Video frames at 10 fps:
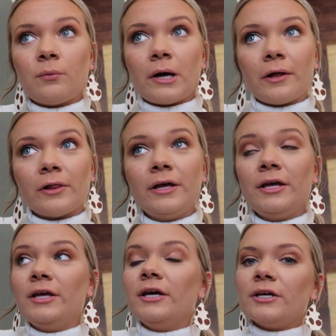while
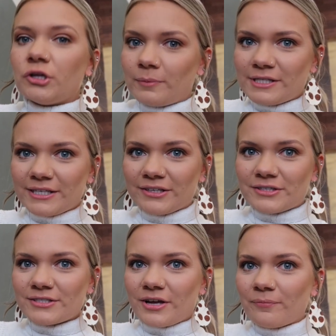nobody's in here,
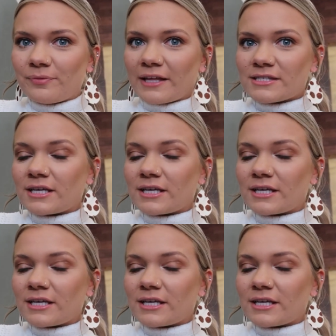so that's